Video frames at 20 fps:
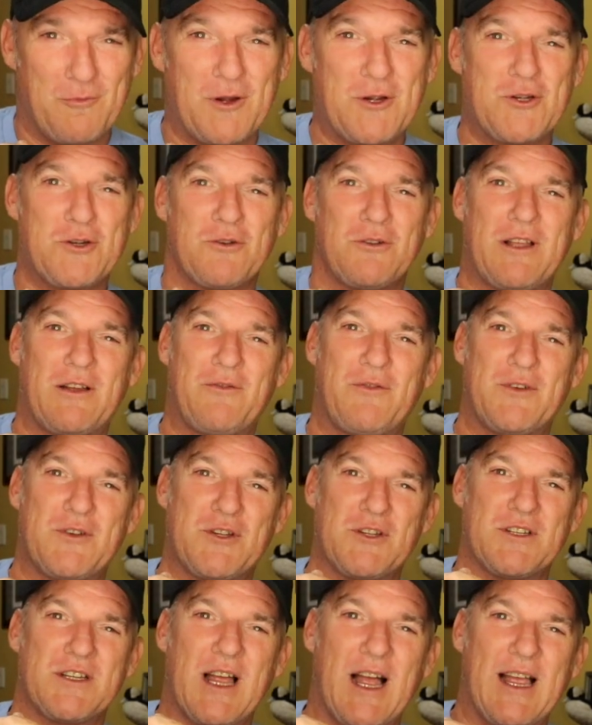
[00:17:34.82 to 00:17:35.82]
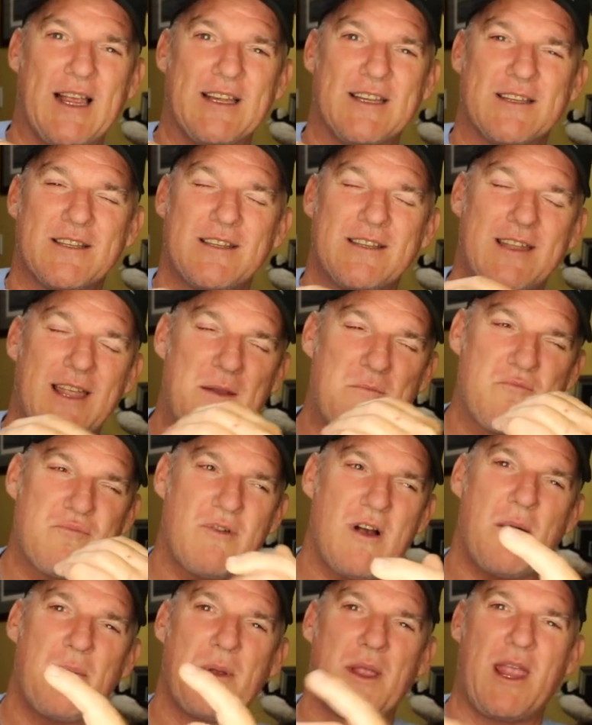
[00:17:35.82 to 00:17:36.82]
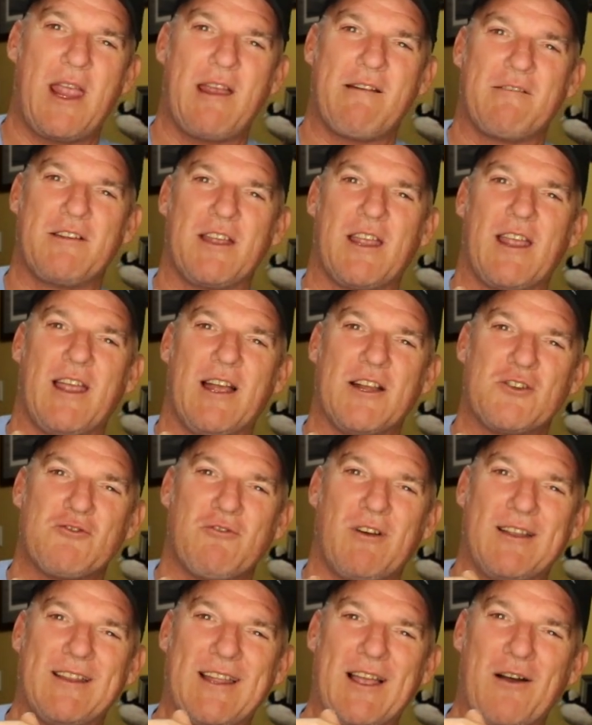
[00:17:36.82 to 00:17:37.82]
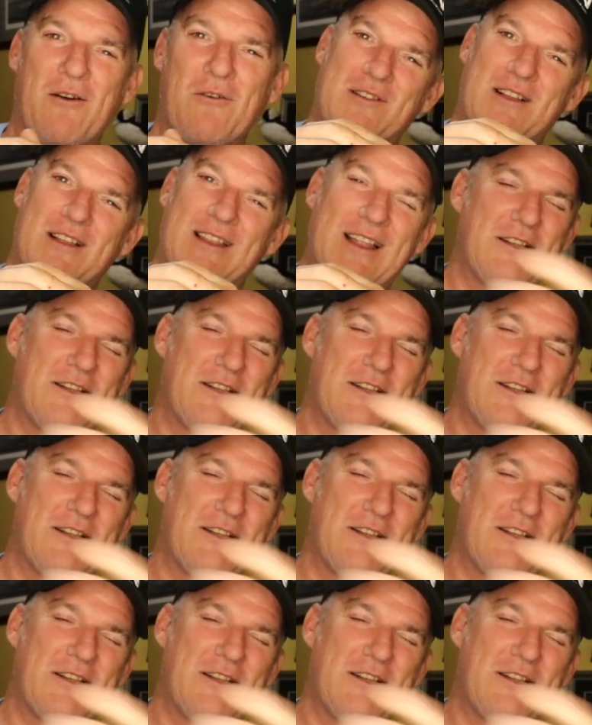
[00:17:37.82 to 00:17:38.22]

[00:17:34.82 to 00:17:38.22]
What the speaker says: make sure that fish is iced. Take proper care of your catch right now.